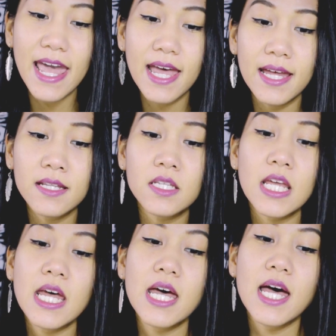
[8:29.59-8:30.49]
And
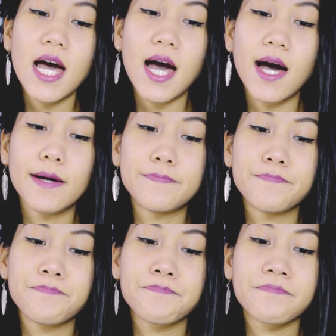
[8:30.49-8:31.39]

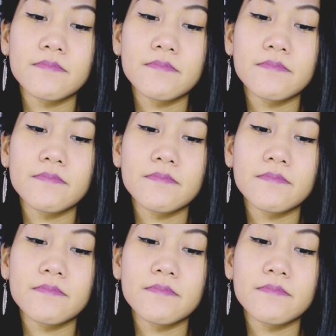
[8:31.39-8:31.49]
um,